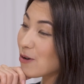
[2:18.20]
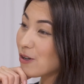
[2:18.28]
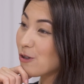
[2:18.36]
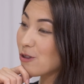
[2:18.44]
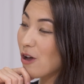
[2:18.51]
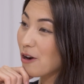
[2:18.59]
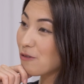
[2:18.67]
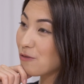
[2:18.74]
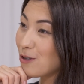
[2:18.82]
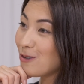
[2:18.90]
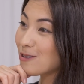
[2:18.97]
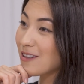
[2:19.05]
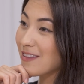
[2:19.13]
you had a lot of
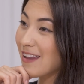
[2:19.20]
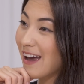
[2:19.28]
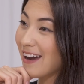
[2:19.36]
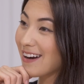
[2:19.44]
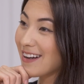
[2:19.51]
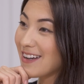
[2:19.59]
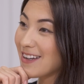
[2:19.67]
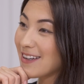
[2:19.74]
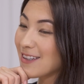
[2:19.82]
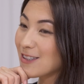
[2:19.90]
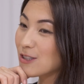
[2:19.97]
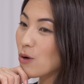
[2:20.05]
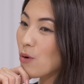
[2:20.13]
views on that.
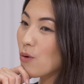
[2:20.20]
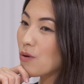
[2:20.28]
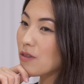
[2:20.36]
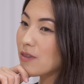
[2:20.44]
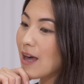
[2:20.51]
So